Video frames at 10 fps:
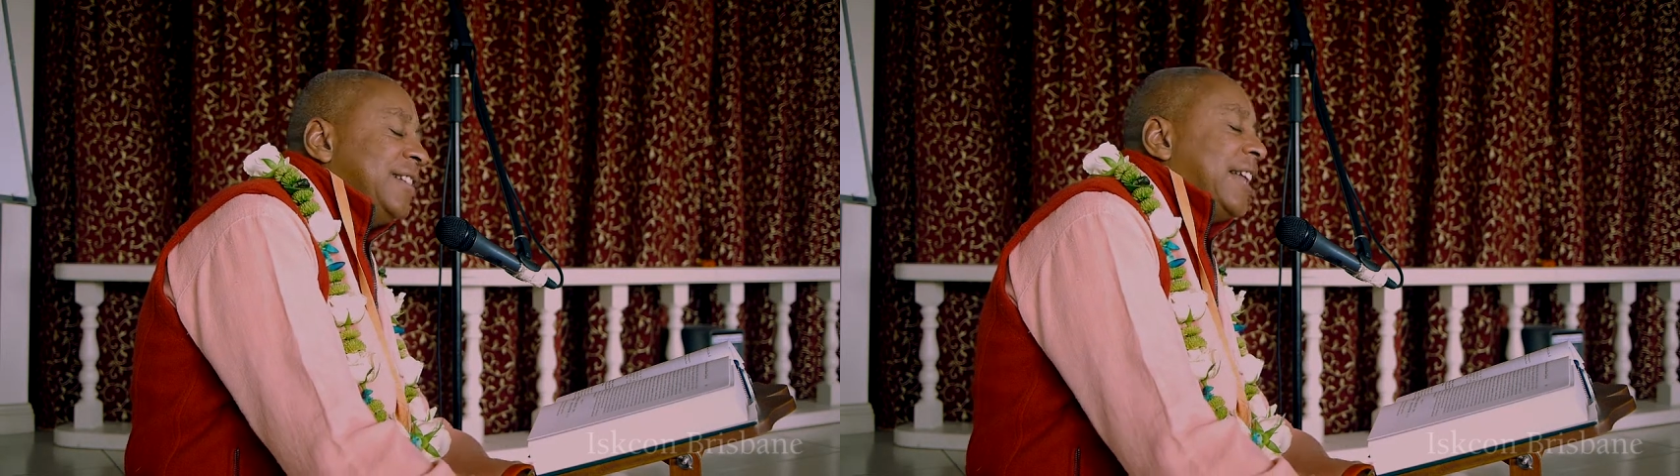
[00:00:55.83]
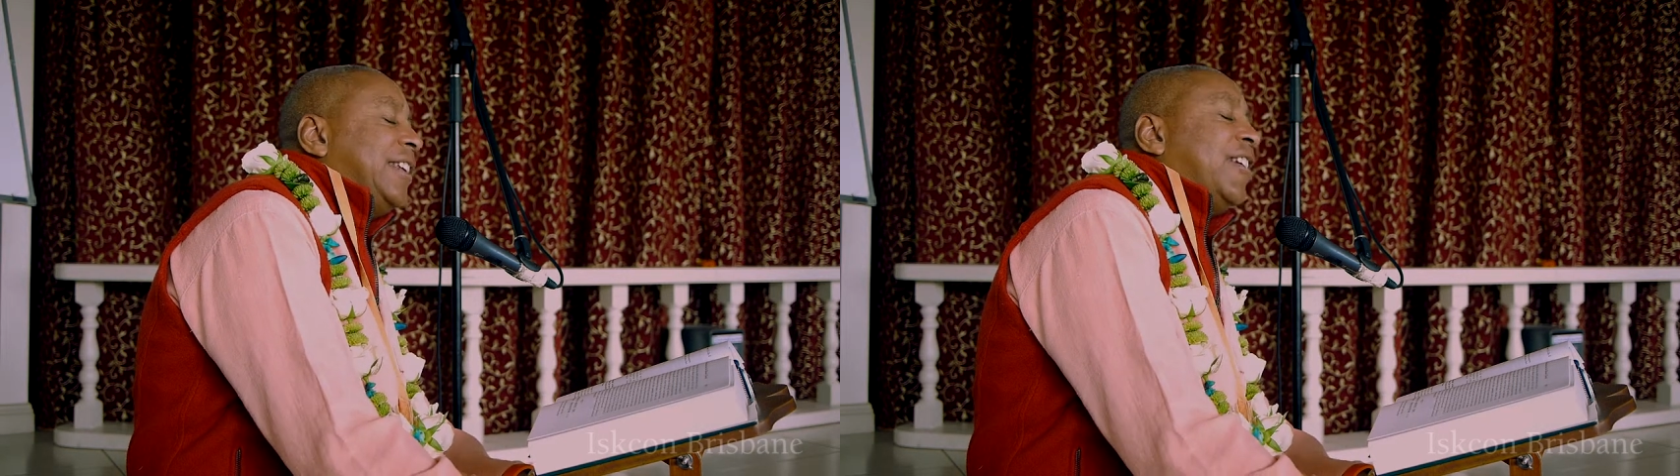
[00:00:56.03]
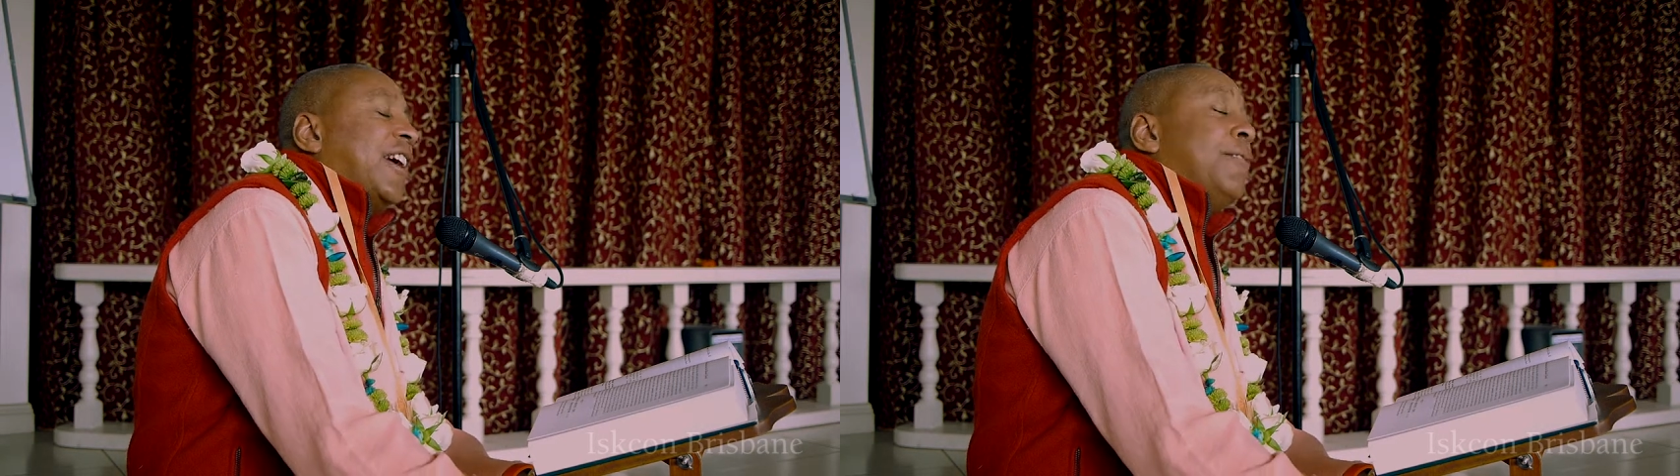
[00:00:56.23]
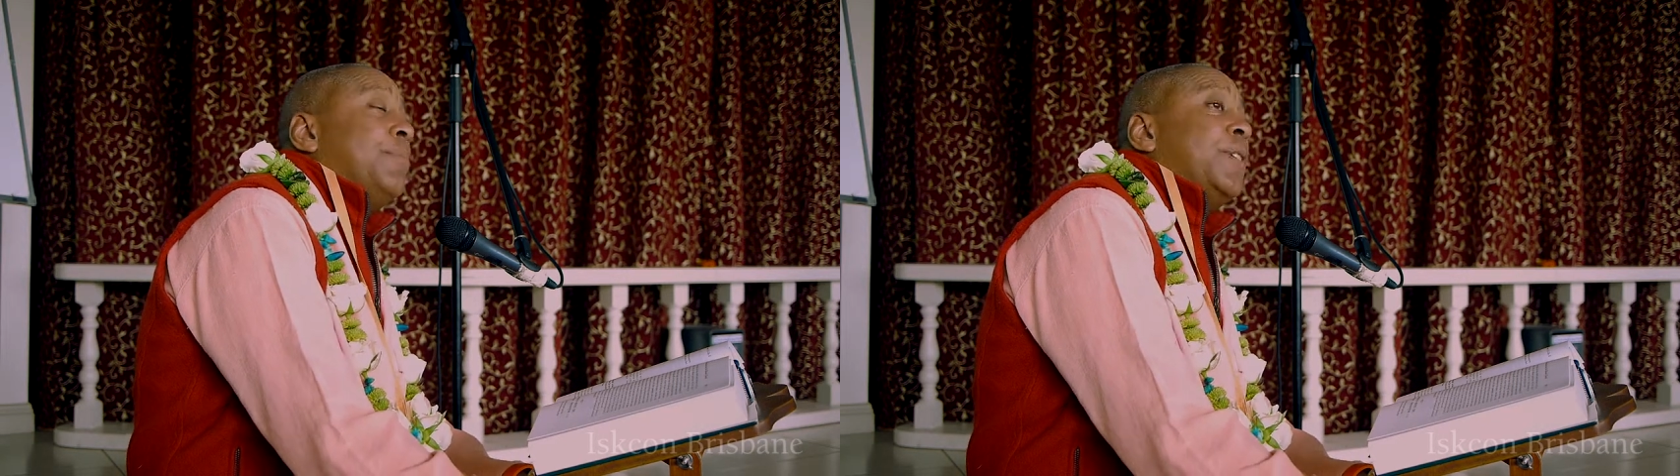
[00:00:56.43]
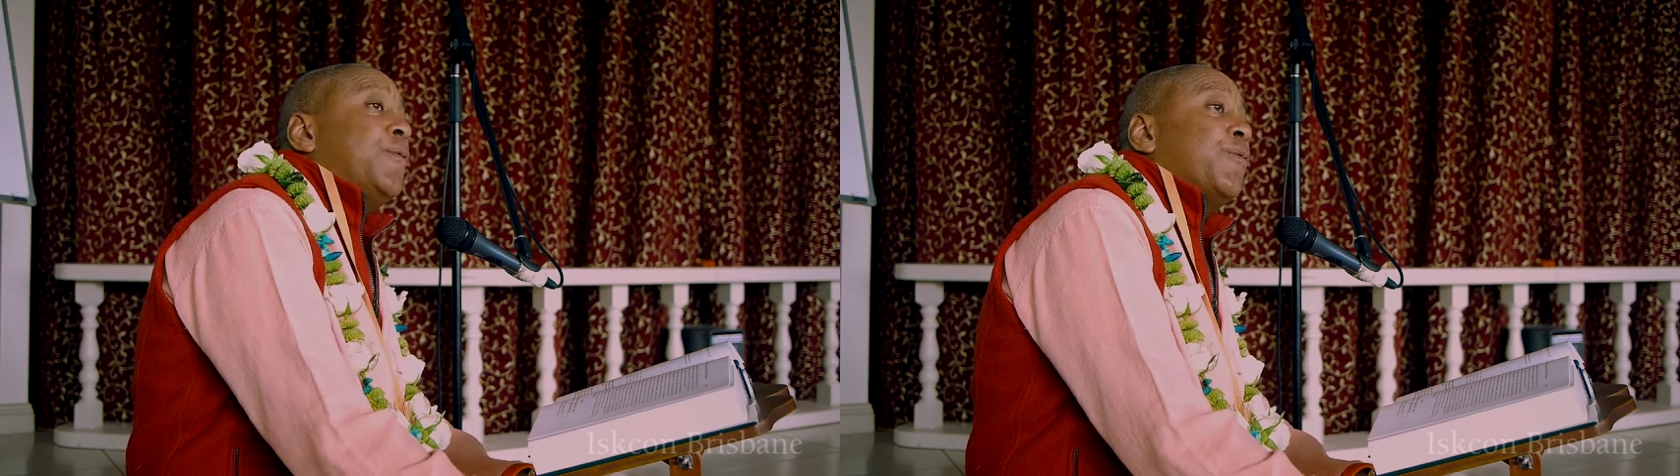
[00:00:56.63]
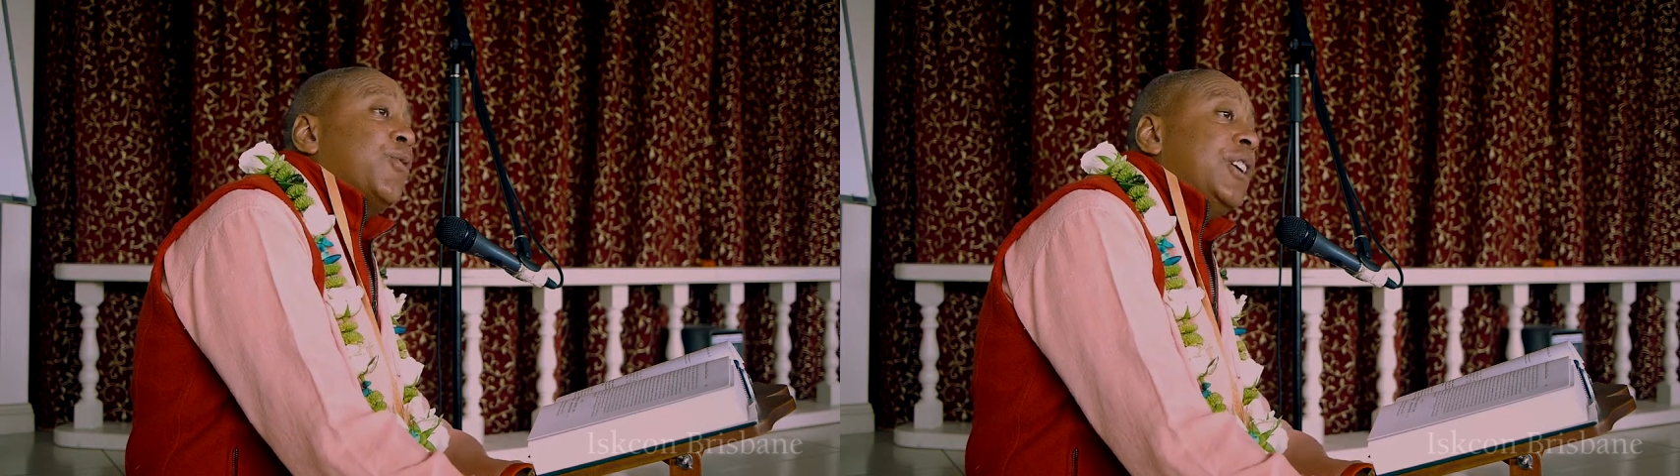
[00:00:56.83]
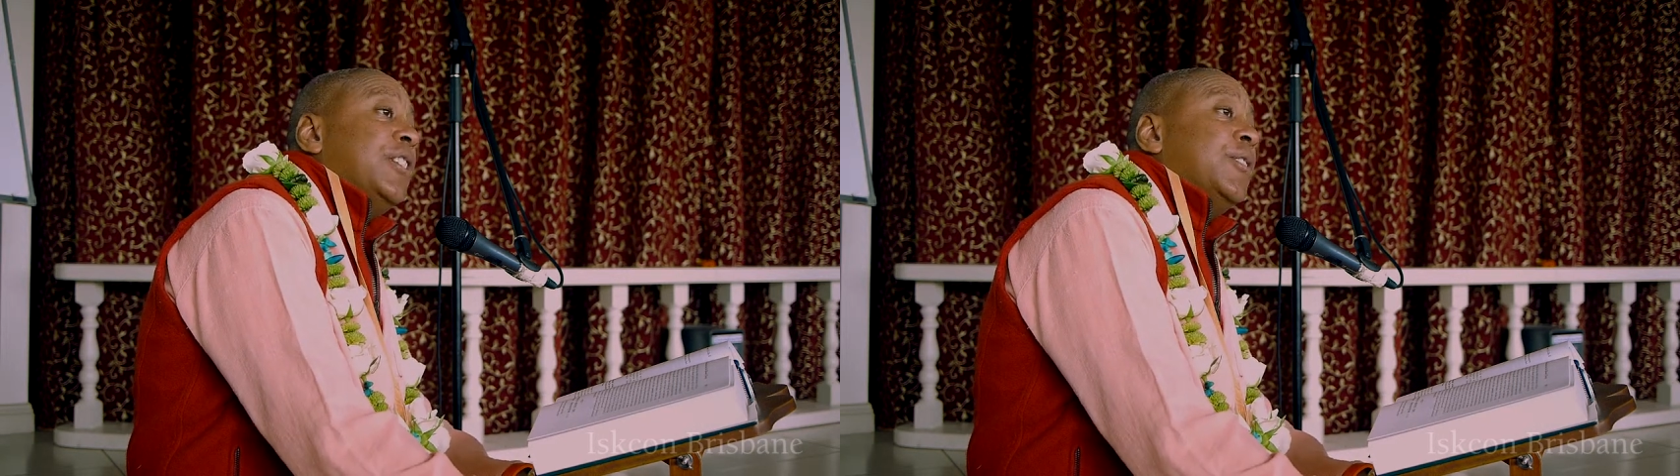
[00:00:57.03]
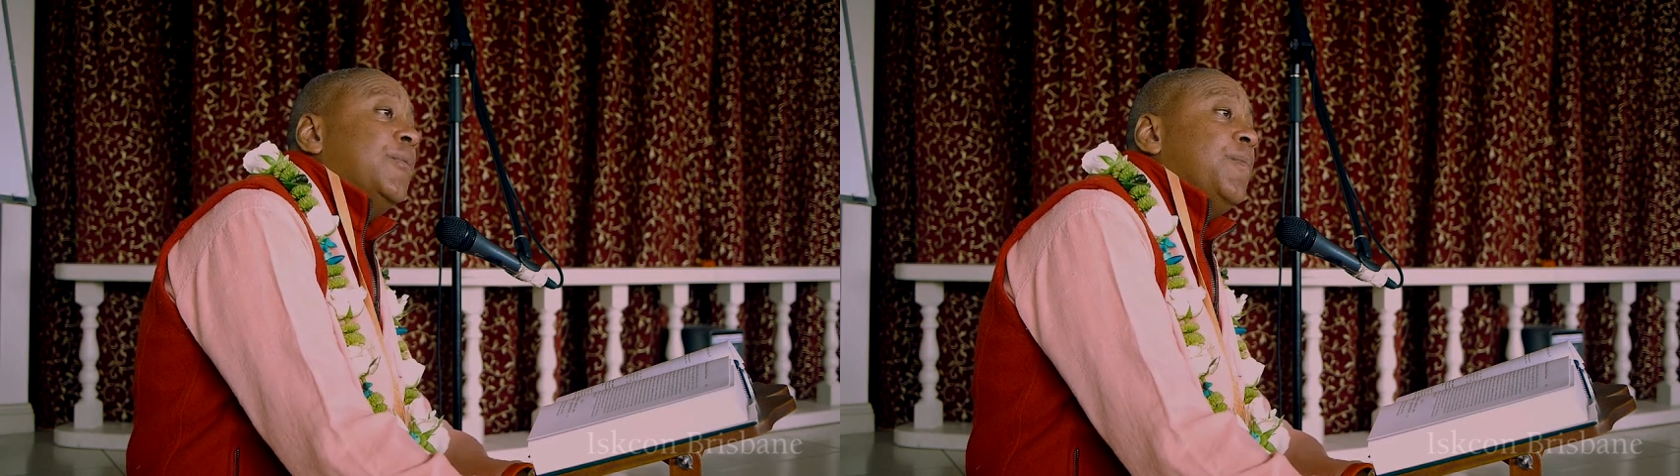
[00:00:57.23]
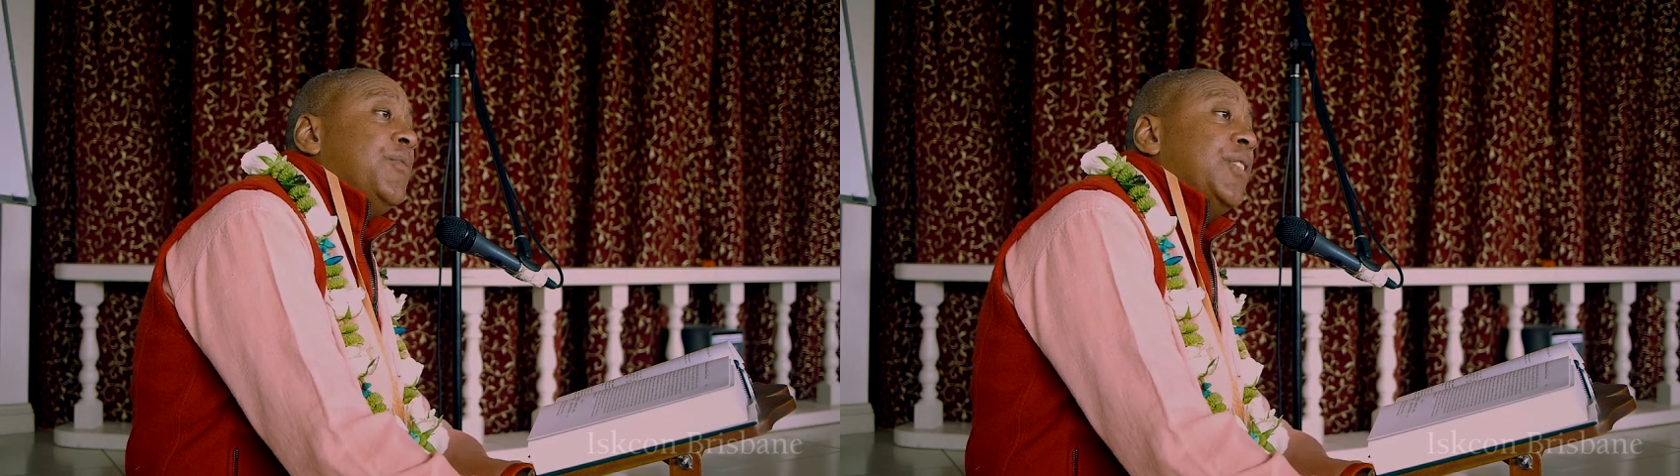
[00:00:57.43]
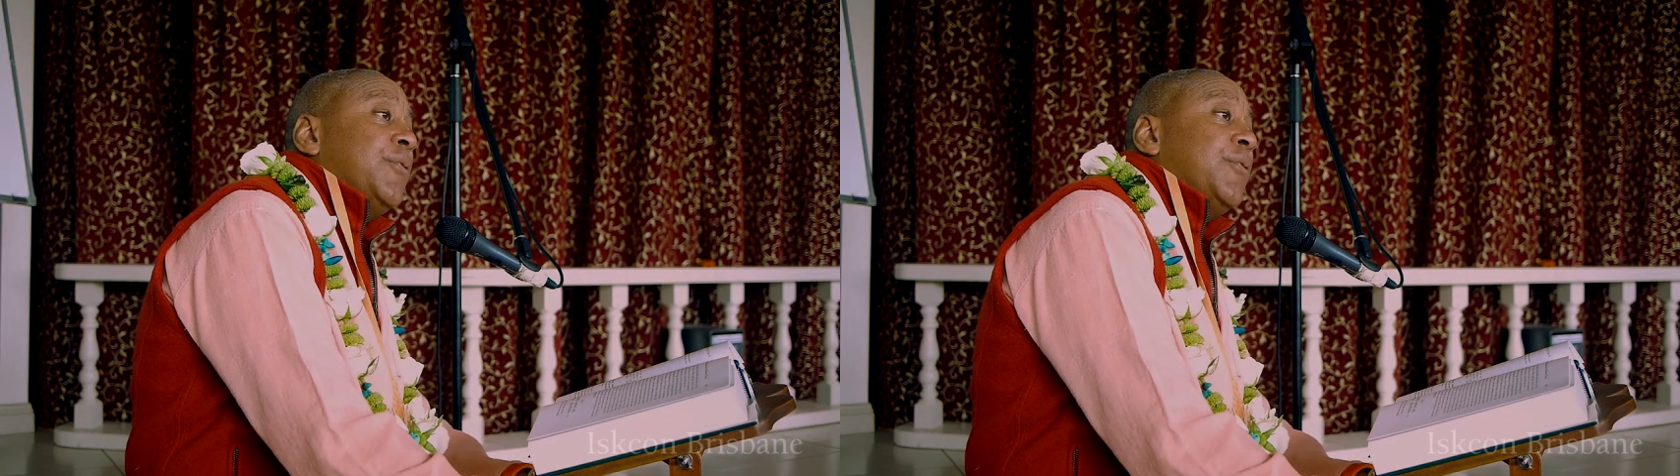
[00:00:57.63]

that there can be freedom